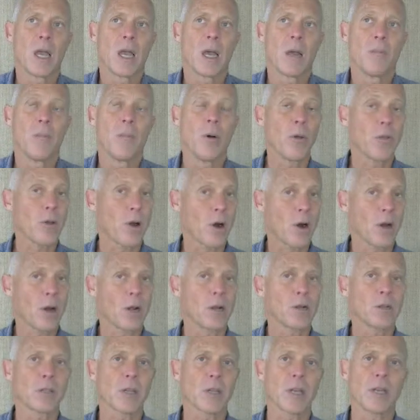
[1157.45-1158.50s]
Both
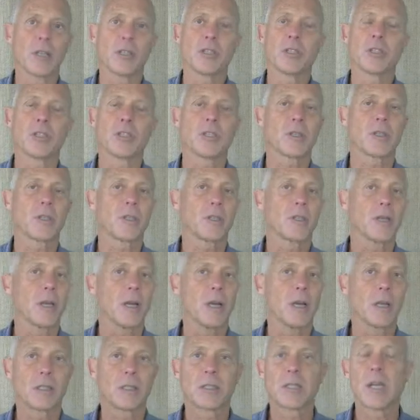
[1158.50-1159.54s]
articles and just
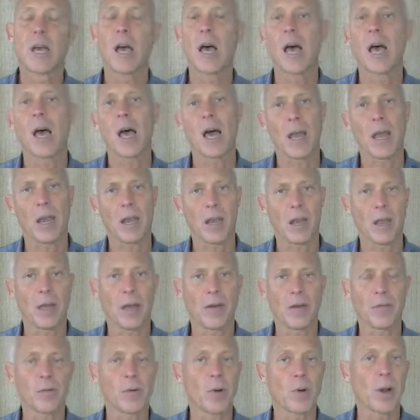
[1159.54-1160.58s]
a ton
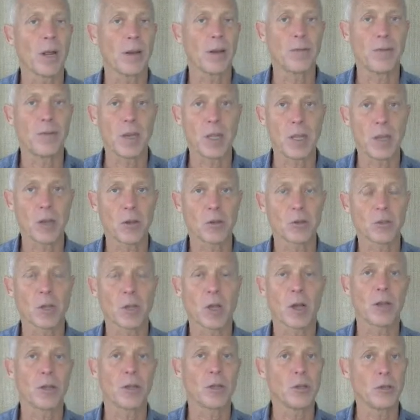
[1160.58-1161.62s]
of great videos
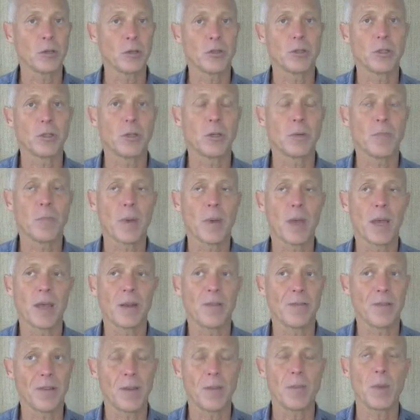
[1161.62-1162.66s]
on YouTube
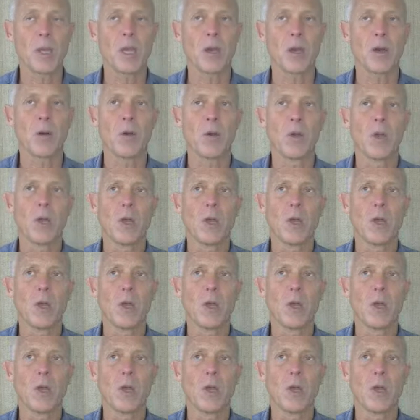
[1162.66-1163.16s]
and Vimeo.